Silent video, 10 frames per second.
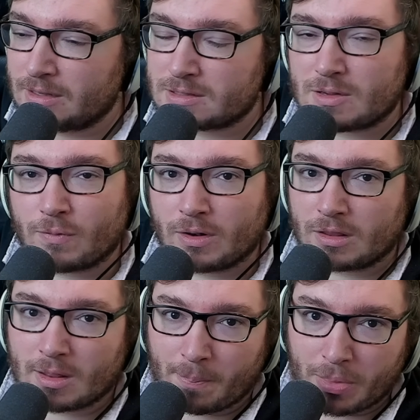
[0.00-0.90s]
something like
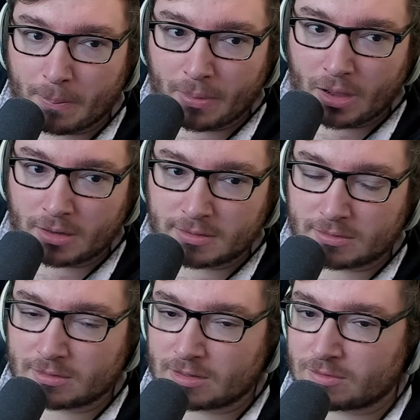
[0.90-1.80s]
that, the Bard
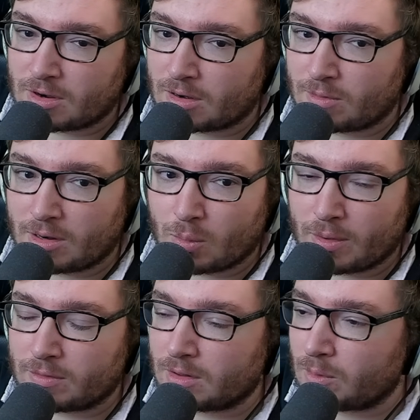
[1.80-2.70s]
is generally
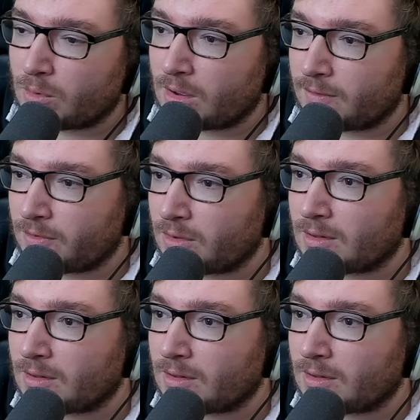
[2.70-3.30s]
always going to work for you.